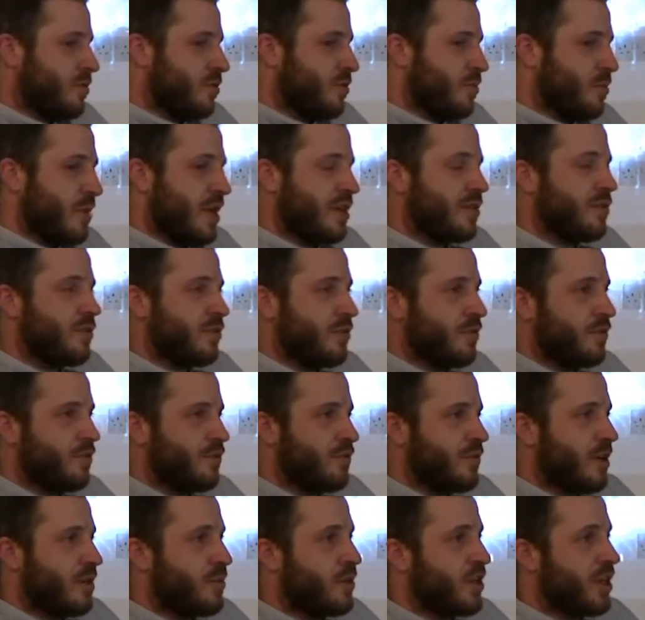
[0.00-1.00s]
the method of
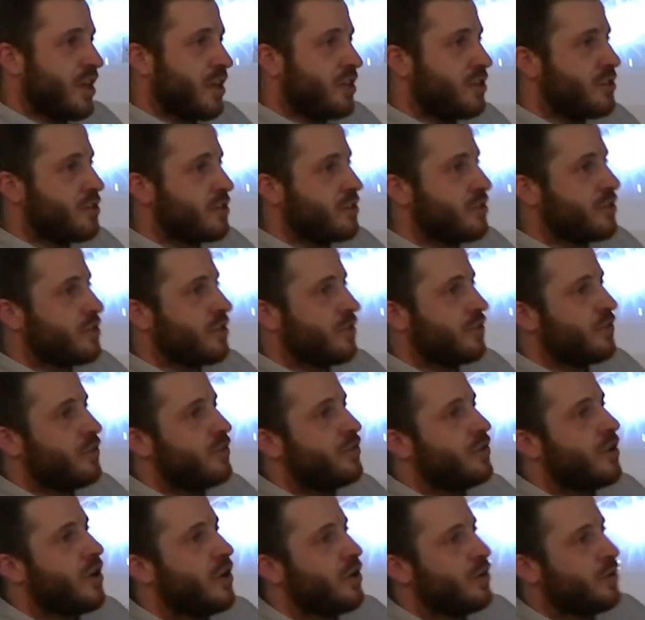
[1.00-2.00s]
fabrication. So if
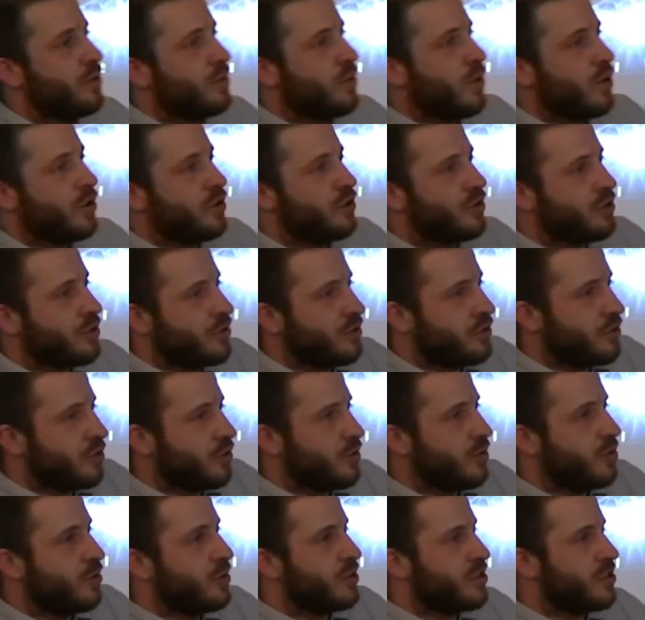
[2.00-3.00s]
you know what you can
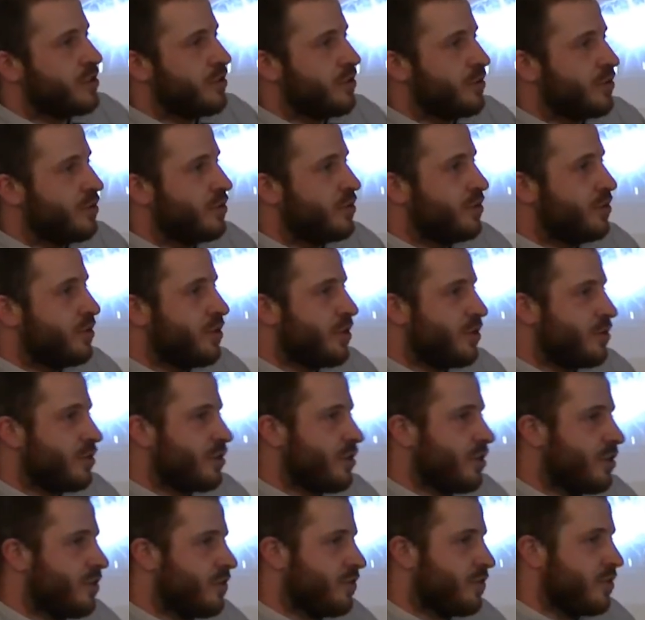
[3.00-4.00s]
do with the material, you know
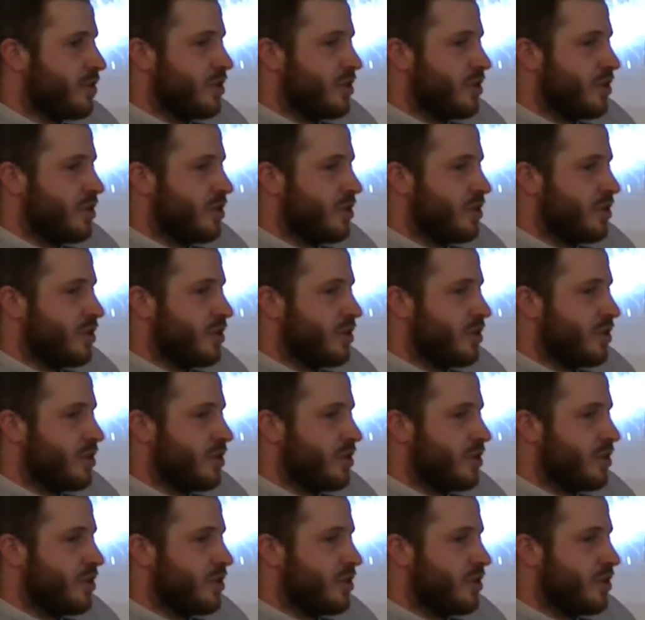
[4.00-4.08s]
kind